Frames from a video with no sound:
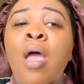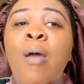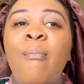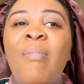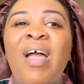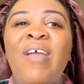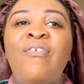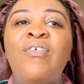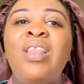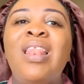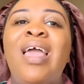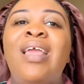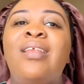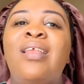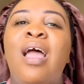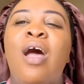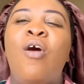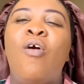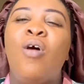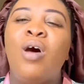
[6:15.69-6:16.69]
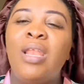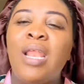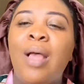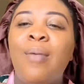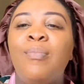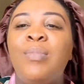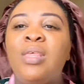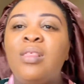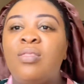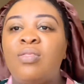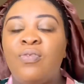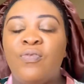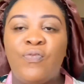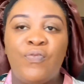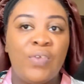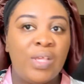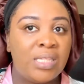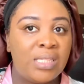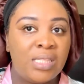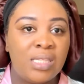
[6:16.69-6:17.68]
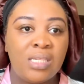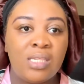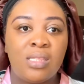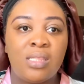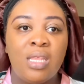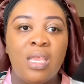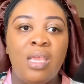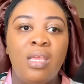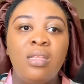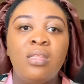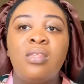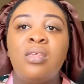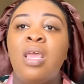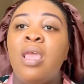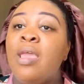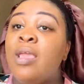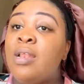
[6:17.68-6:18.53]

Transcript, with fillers: But I feel like there are other means to fix these things.